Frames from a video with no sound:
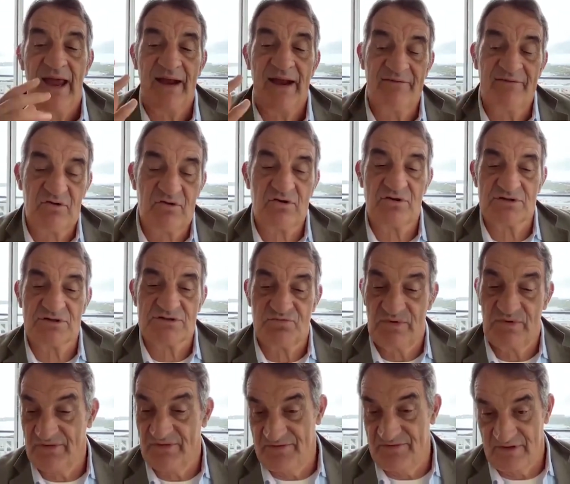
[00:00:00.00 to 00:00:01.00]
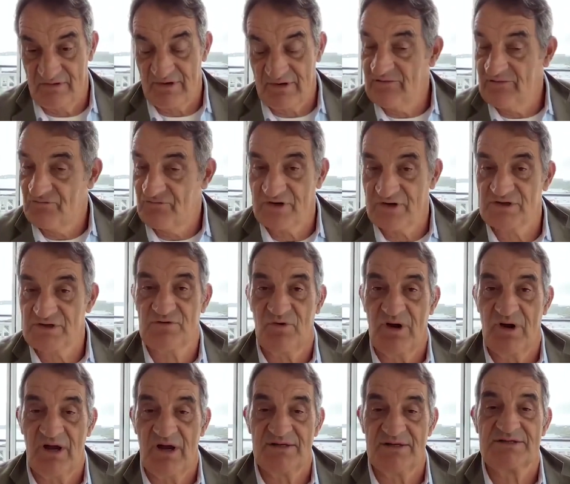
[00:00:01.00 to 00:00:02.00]
of course with the great French
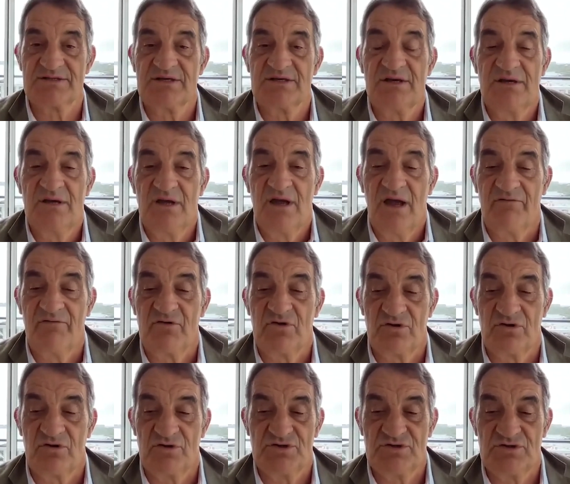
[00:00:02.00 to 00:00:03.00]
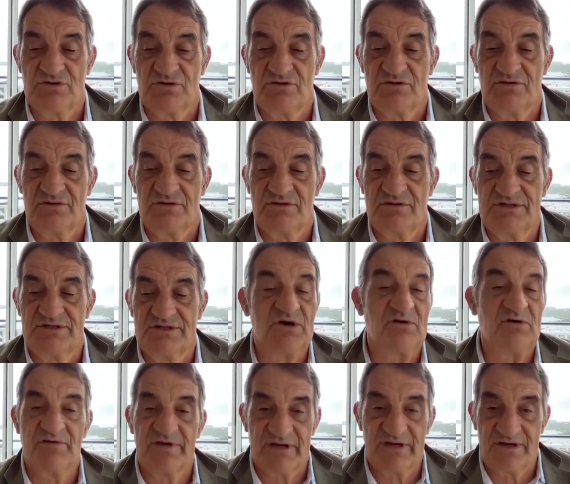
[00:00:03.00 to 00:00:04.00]
wines, of course you're
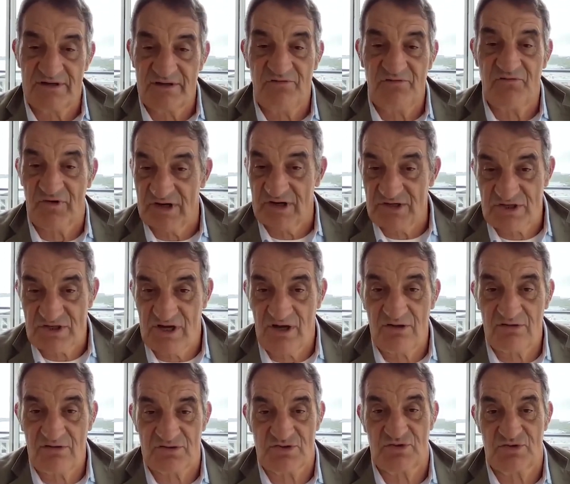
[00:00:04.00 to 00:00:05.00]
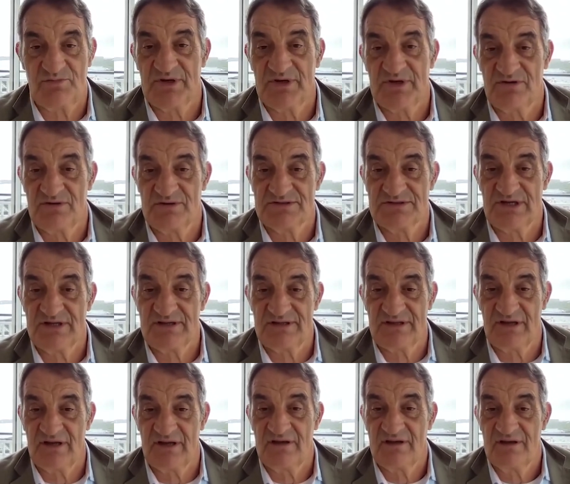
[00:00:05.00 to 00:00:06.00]
delving into French culture, because I
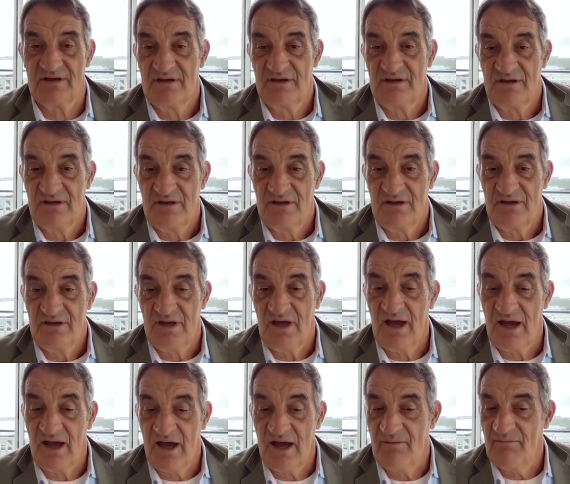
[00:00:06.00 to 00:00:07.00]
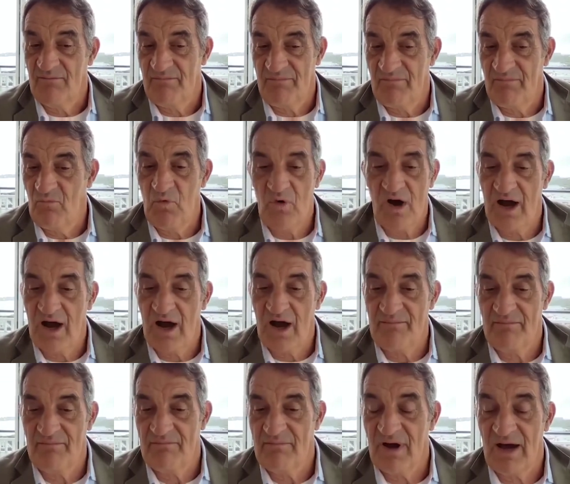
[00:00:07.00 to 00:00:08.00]
think
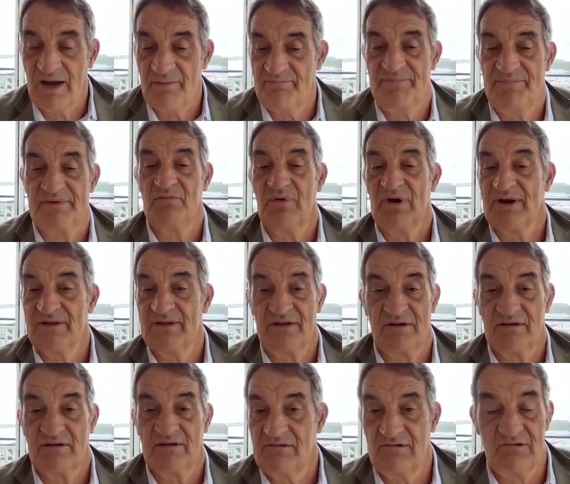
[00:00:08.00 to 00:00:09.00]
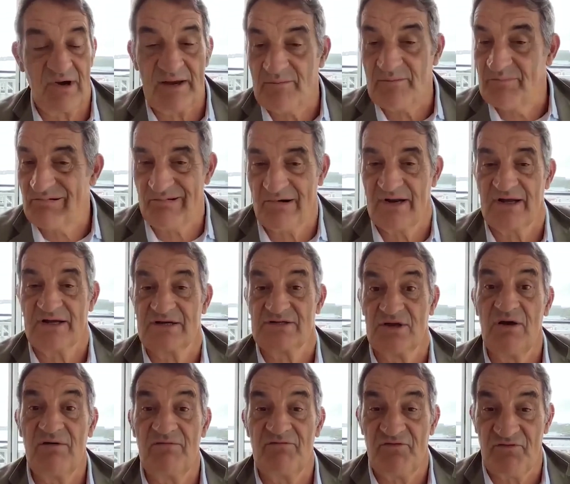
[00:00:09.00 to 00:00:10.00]
wine might be one of the great products
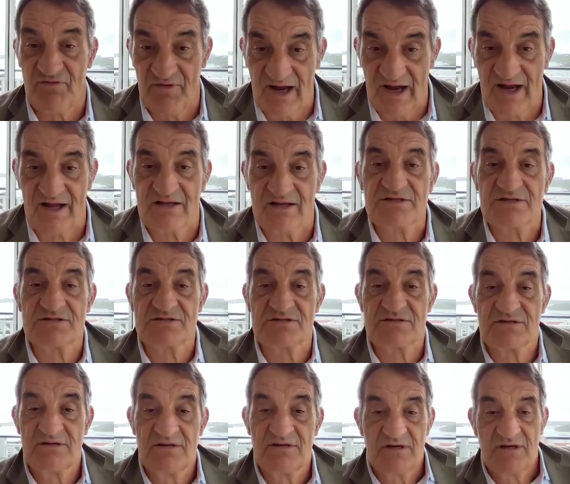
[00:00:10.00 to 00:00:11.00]
of France,